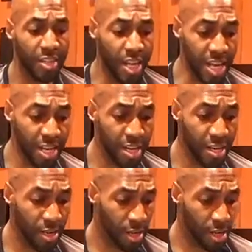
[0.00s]
And
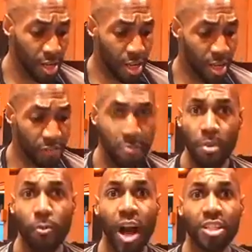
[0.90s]
if you've been
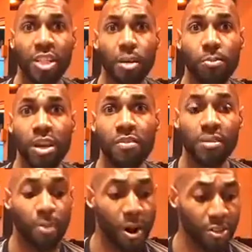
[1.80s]
watching the previous
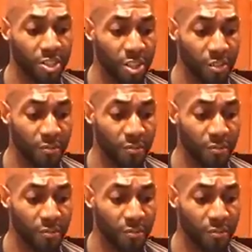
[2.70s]
parts, you've